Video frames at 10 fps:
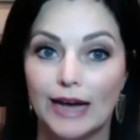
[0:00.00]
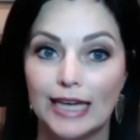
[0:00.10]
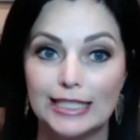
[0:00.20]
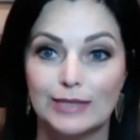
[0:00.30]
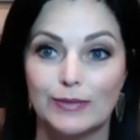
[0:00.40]
I
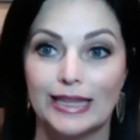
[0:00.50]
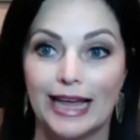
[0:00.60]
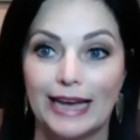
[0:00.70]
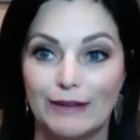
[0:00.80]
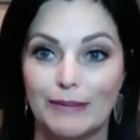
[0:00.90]
just went
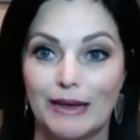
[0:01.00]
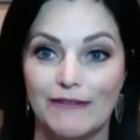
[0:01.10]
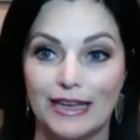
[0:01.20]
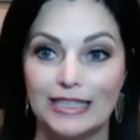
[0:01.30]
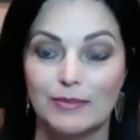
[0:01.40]
live on my
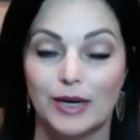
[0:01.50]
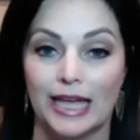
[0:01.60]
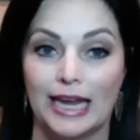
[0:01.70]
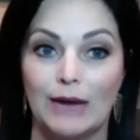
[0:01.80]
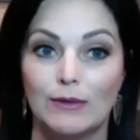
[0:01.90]
Facebook,
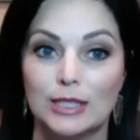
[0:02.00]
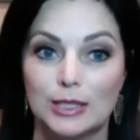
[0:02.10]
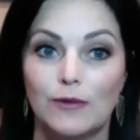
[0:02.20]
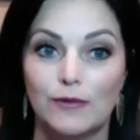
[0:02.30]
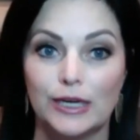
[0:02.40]
and I was
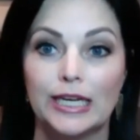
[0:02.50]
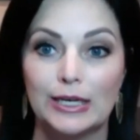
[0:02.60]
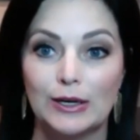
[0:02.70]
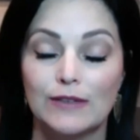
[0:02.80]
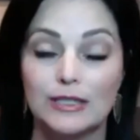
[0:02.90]
so freaking
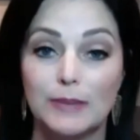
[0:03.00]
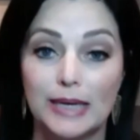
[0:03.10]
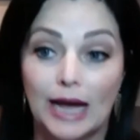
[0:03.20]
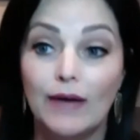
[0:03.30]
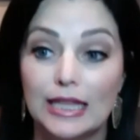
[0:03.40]
nervous. But
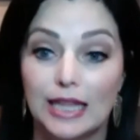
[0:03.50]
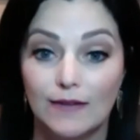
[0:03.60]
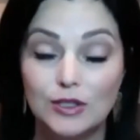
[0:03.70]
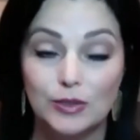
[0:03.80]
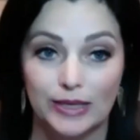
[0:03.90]
now I
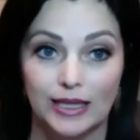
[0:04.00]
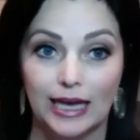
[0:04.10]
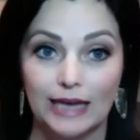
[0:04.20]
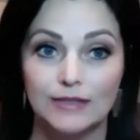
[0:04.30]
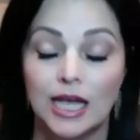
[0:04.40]
love doing
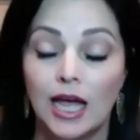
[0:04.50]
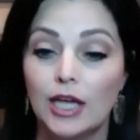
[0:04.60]
lives.